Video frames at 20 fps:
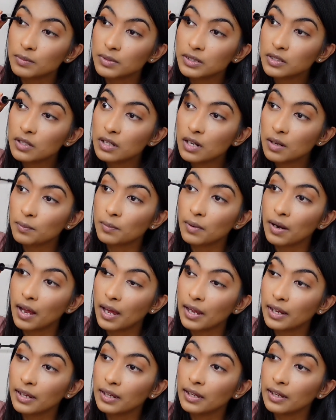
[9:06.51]
I'm just gonna
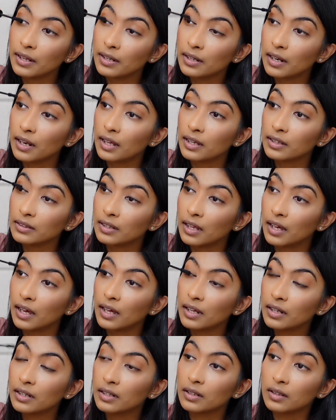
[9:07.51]
apply it like
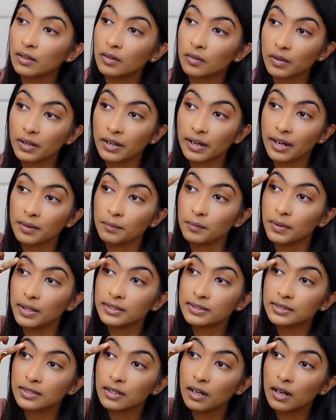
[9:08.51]
that. Okay, I
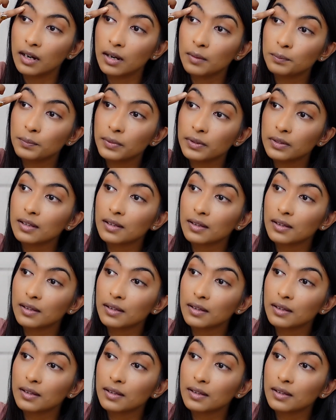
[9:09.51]
messed up.